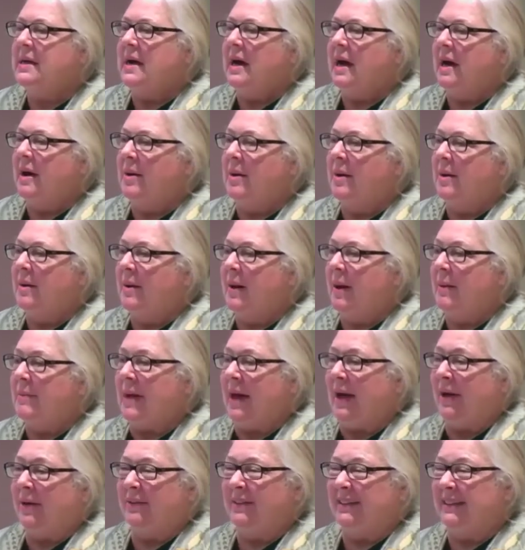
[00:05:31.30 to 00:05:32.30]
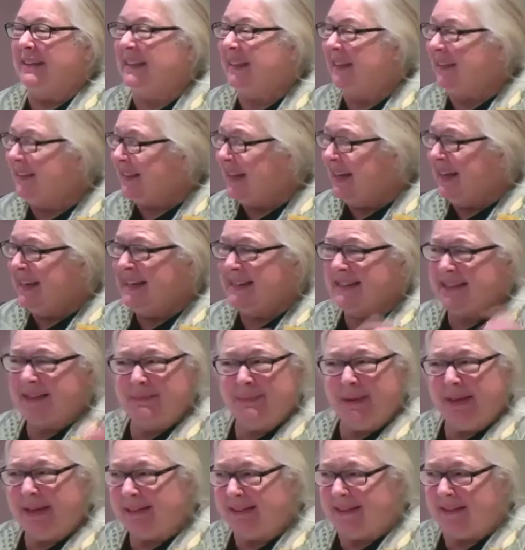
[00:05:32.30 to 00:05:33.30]
about little things and
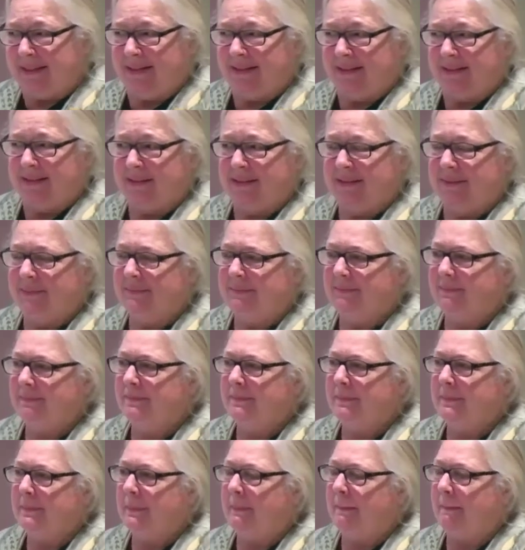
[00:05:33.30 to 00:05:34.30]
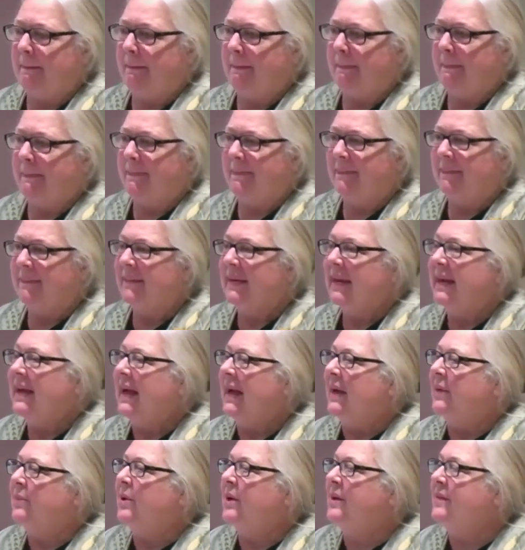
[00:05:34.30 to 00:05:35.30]
big things.
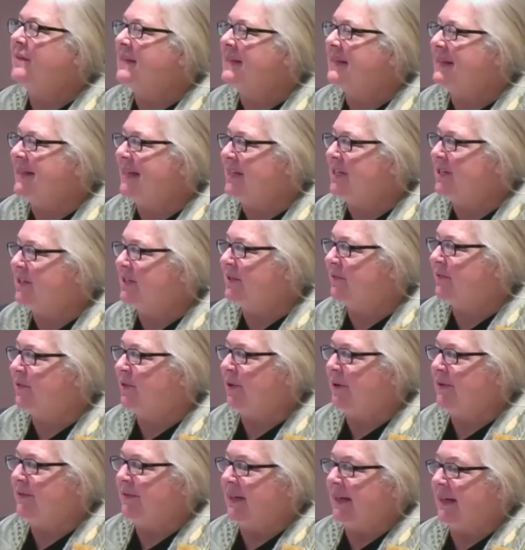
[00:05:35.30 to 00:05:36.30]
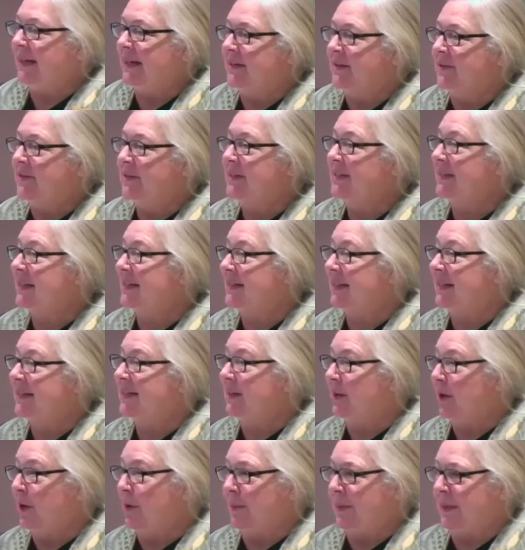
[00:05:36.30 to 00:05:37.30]
And one of the stages of grief that I noticed as a
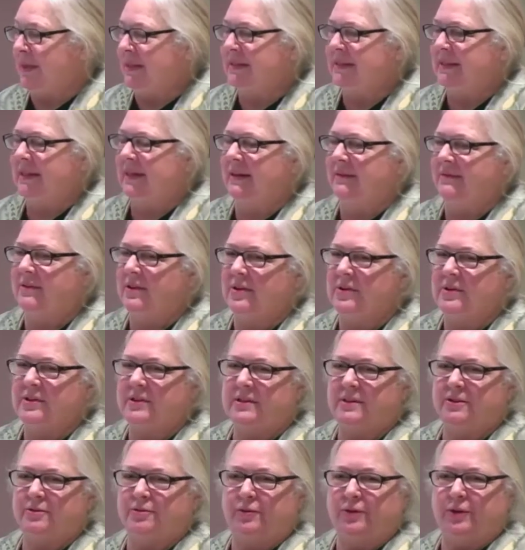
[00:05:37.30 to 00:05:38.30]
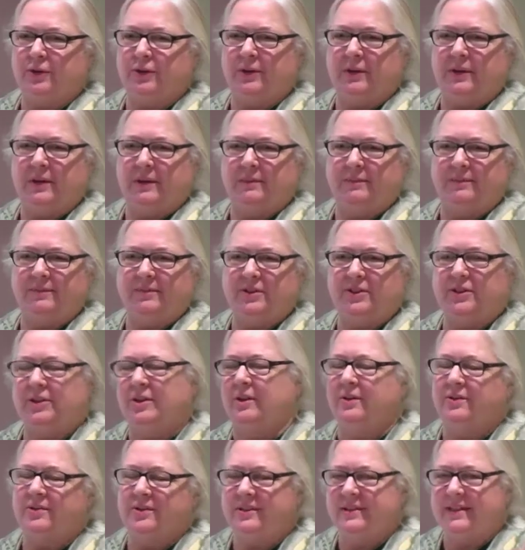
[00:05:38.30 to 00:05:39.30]
therapist, and I've noticed for,
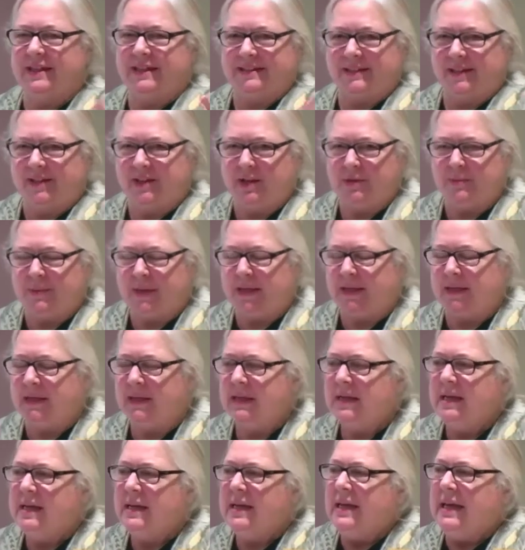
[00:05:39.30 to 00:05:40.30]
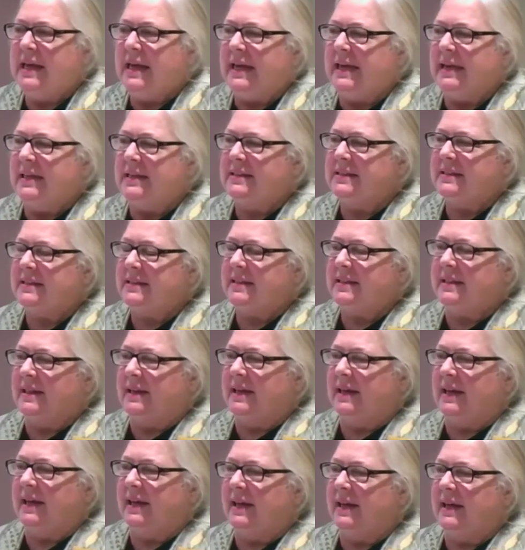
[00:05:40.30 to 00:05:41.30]
just as a human, is
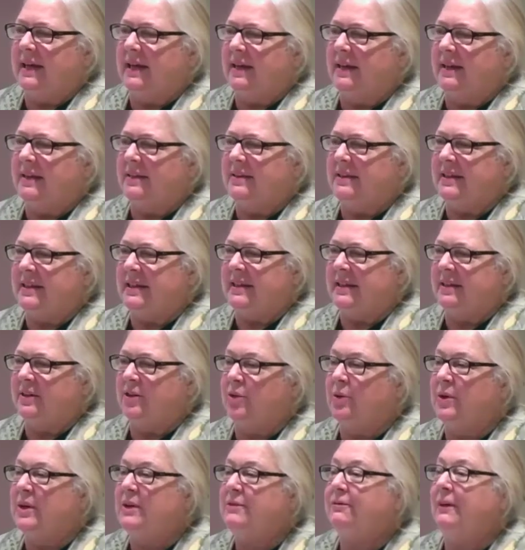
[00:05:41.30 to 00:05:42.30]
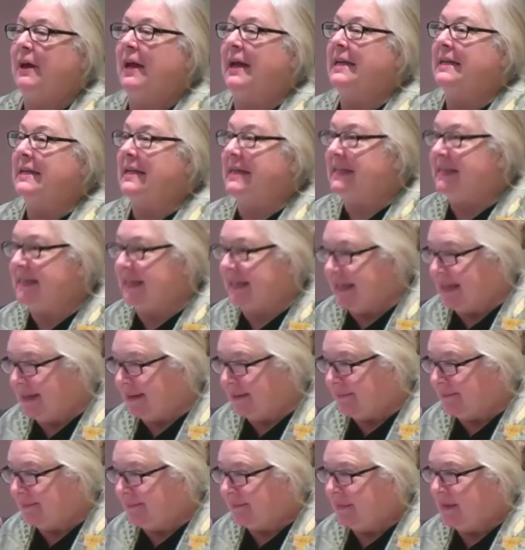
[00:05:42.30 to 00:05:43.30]
the grief
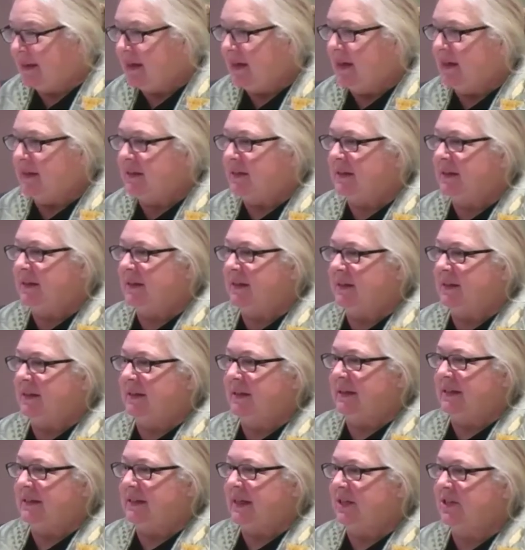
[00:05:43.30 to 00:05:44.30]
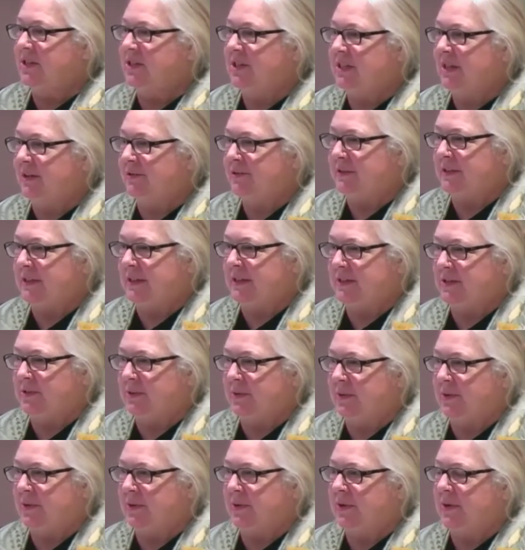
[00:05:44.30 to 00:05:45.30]
ADD, attention deficit
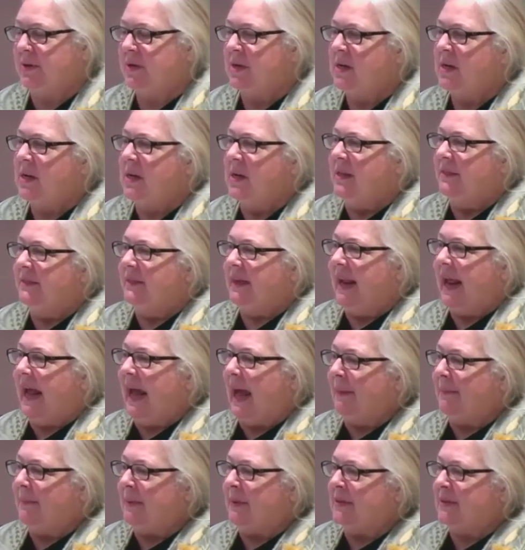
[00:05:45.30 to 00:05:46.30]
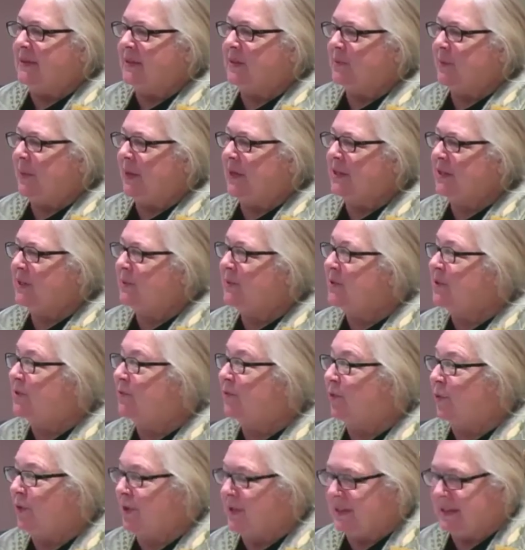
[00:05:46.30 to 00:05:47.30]
disorder, that happens especially with
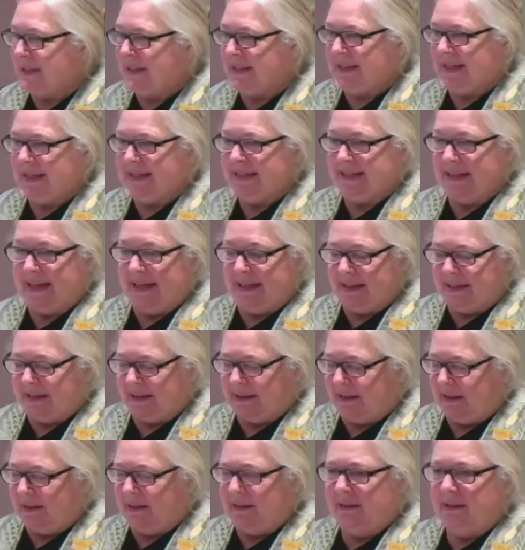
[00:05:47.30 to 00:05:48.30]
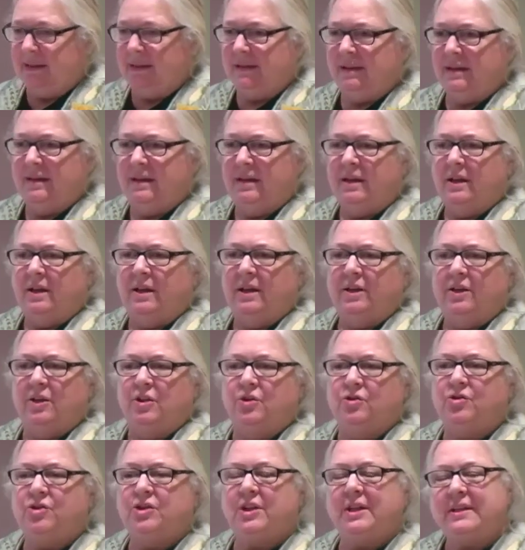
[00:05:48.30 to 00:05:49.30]
divorces and death.
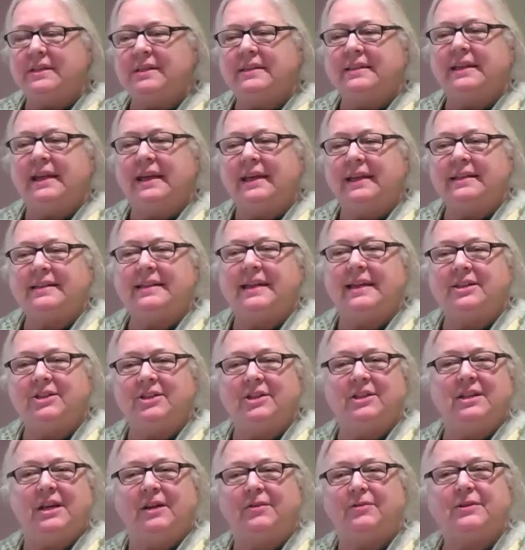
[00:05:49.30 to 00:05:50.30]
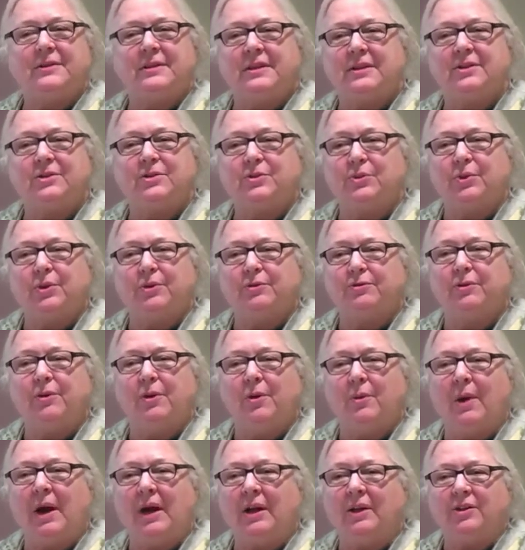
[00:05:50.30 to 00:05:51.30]
You just get attention deficit disorder for
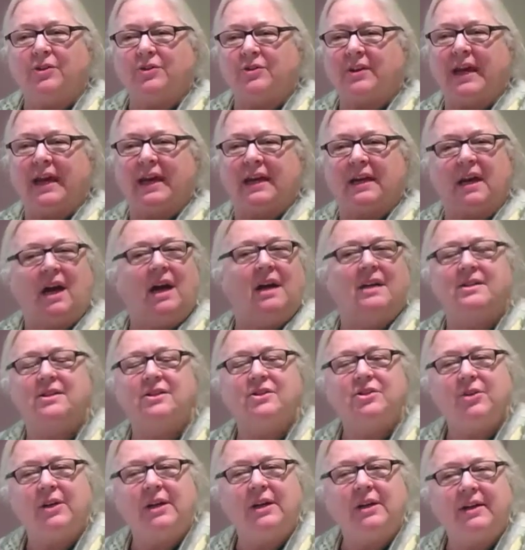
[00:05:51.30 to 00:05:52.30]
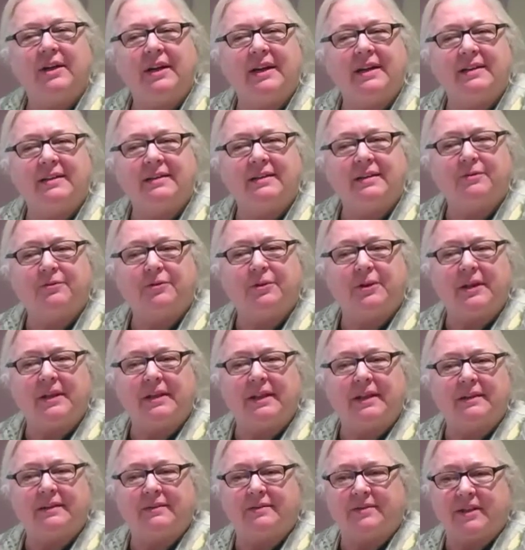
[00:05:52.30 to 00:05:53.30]
a while. You can't concentrate on anything for any
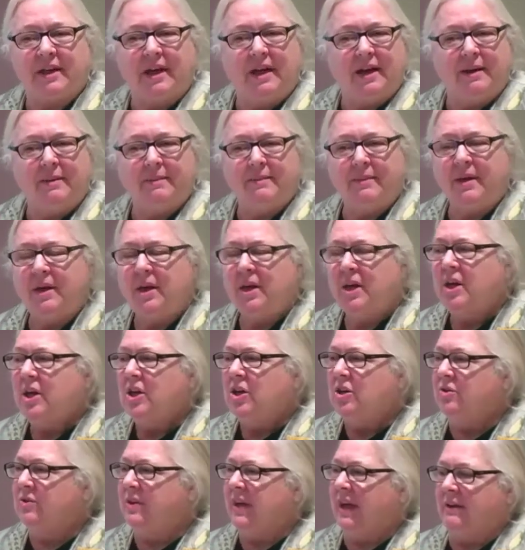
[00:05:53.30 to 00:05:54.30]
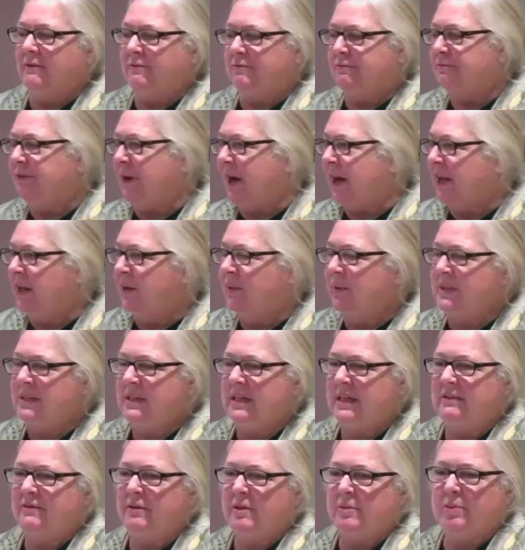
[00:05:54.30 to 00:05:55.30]
length of time. You can't follow a
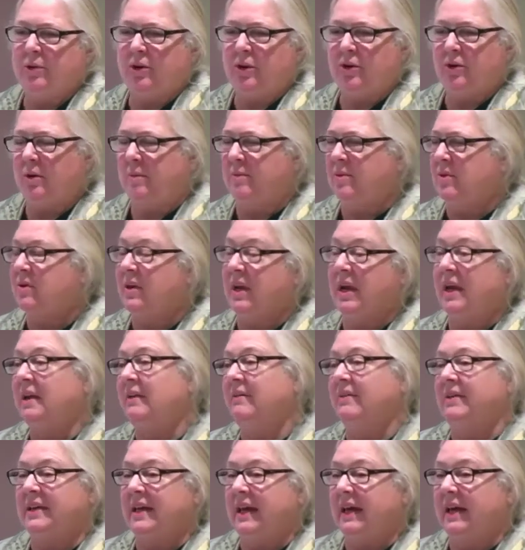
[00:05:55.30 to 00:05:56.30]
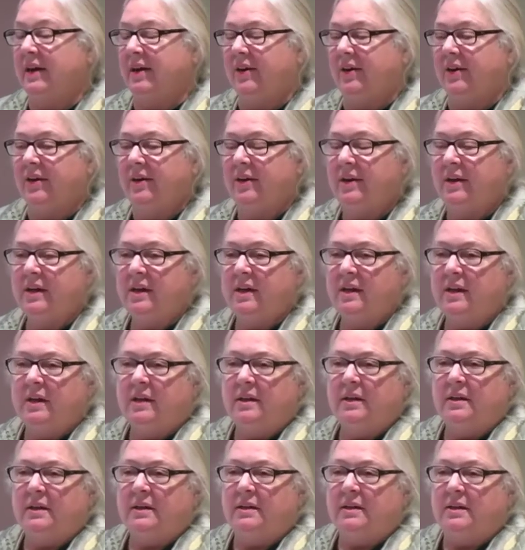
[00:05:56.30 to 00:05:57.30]
TV program. You can't even care.
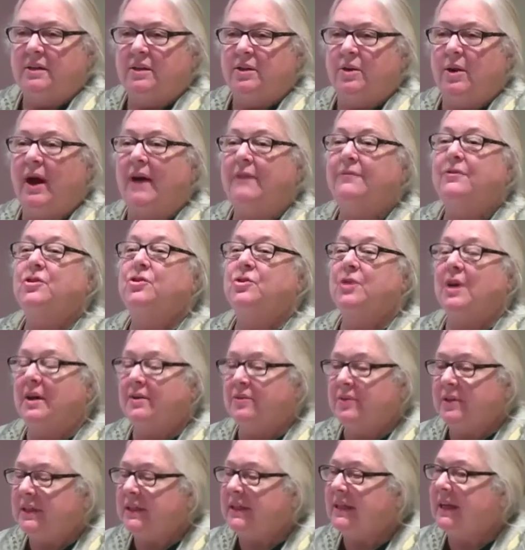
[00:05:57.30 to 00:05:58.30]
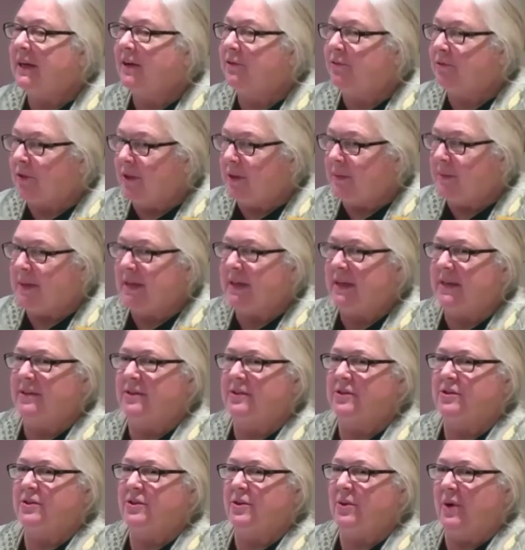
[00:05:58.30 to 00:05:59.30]
You have to drive really carefully
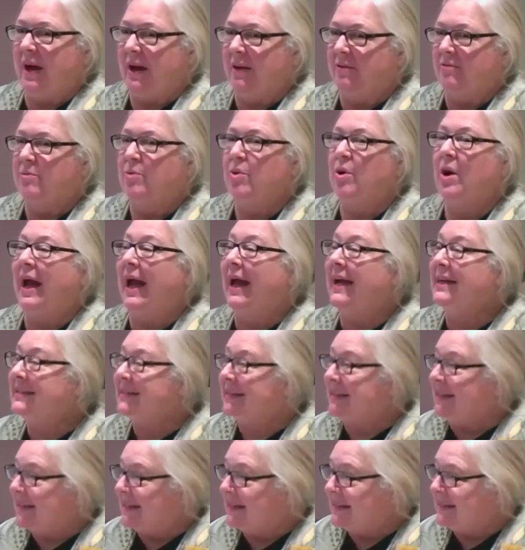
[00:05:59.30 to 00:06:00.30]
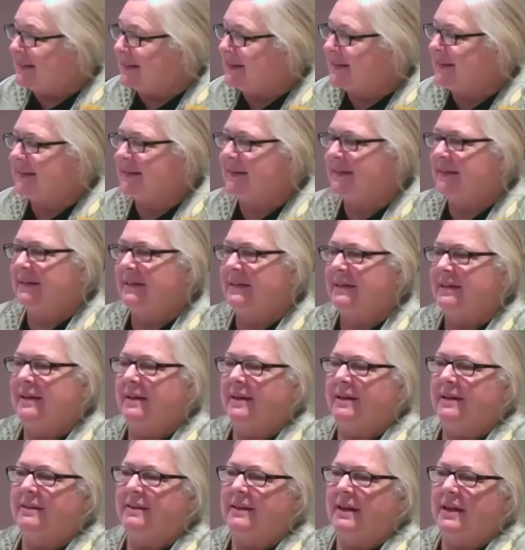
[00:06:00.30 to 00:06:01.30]
because you have more accidents
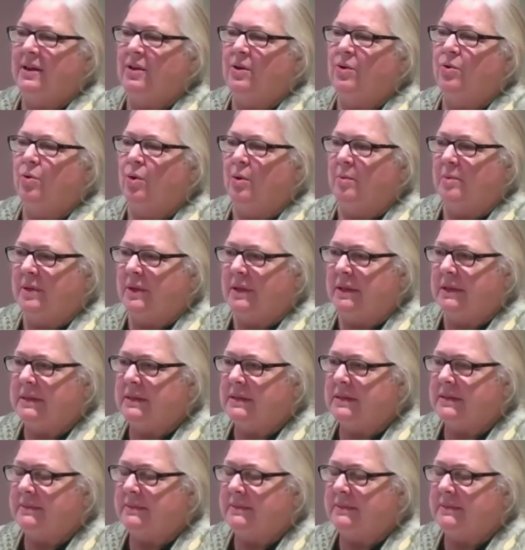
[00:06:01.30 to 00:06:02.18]
than normal.